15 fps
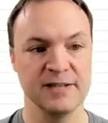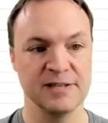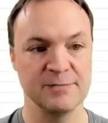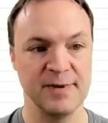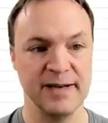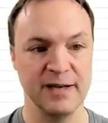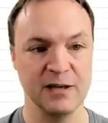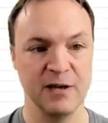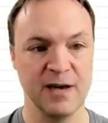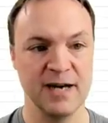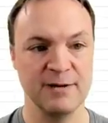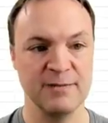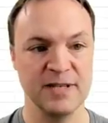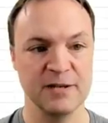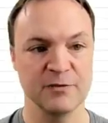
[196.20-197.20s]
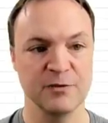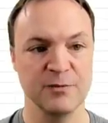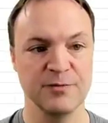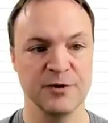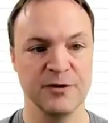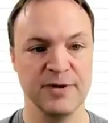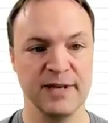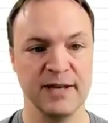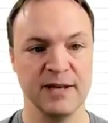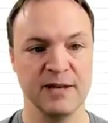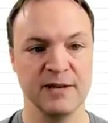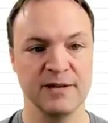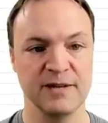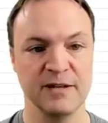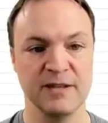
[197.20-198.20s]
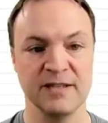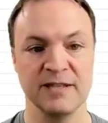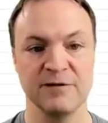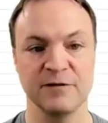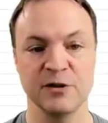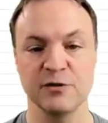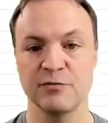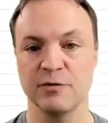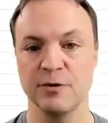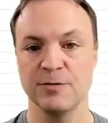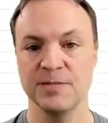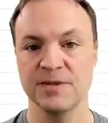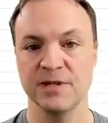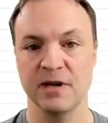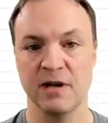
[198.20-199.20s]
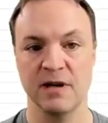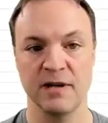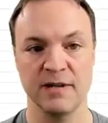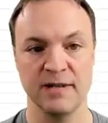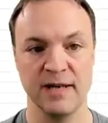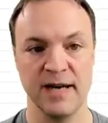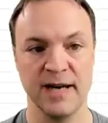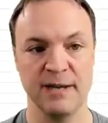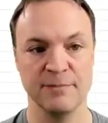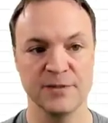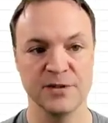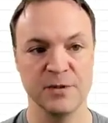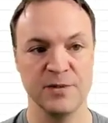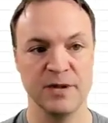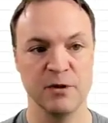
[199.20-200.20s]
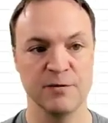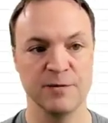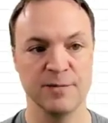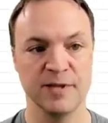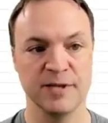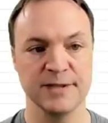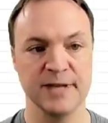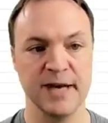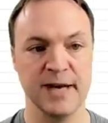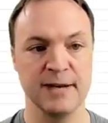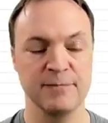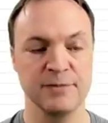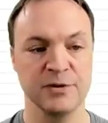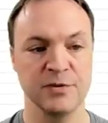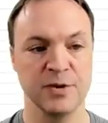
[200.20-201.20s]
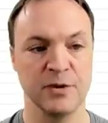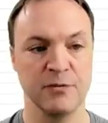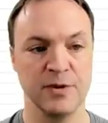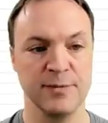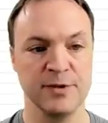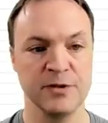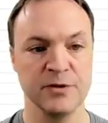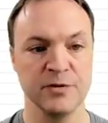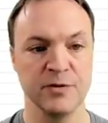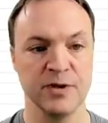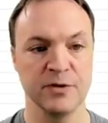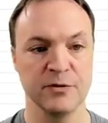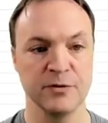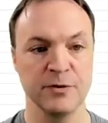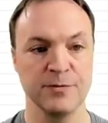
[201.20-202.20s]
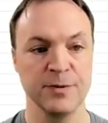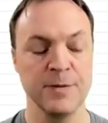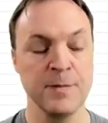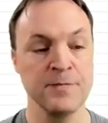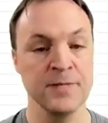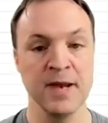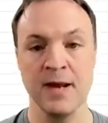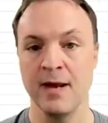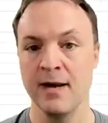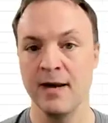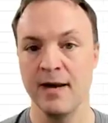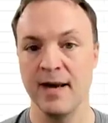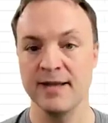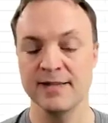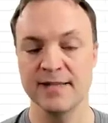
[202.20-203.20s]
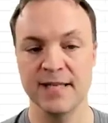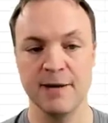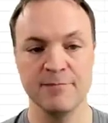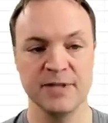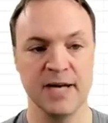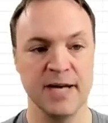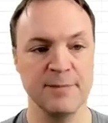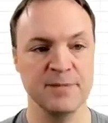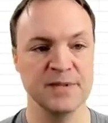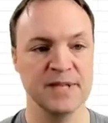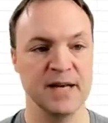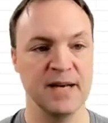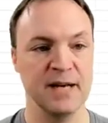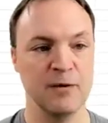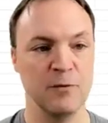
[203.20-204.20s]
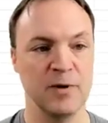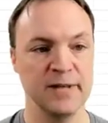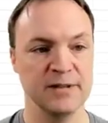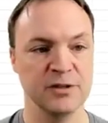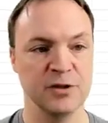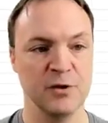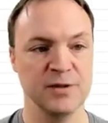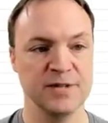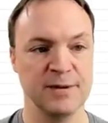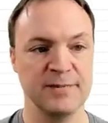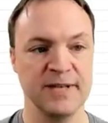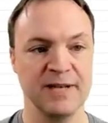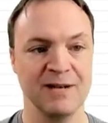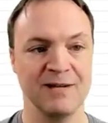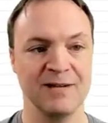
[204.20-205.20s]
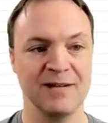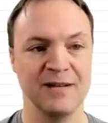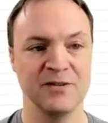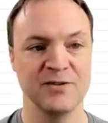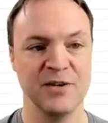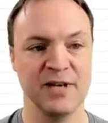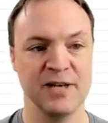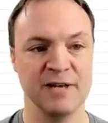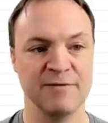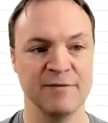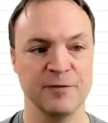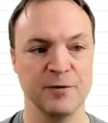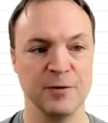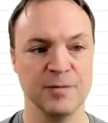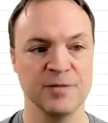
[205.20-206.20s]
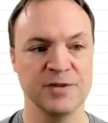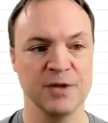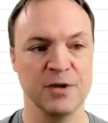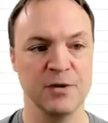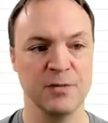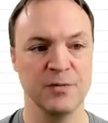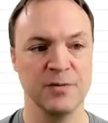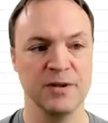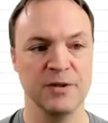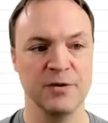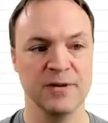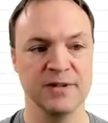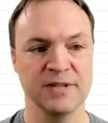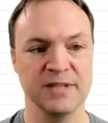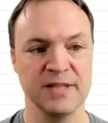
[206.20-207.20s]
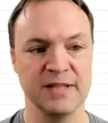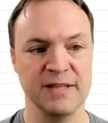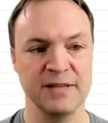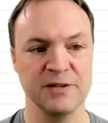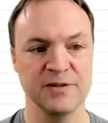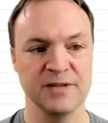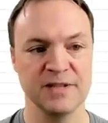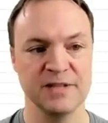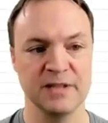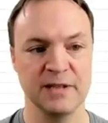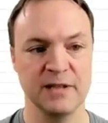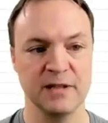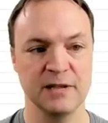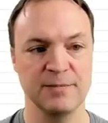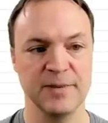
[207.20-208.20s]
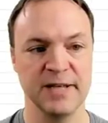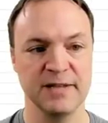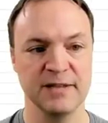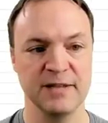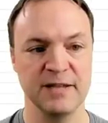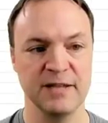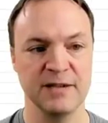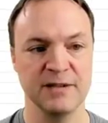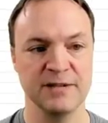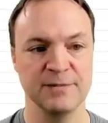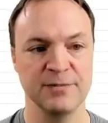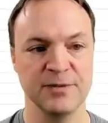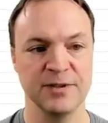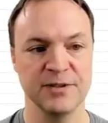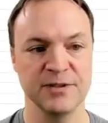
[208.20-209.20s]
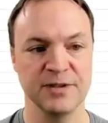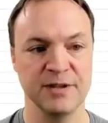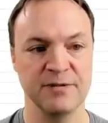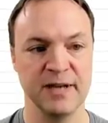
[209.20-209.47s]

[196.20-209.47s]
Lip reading: This is my alignment group through here. The different groups are named. So we go from our tab to our ribbon to our group. And sometimes what shows up here, there's not enough room. So you can see that there's this little button here to push.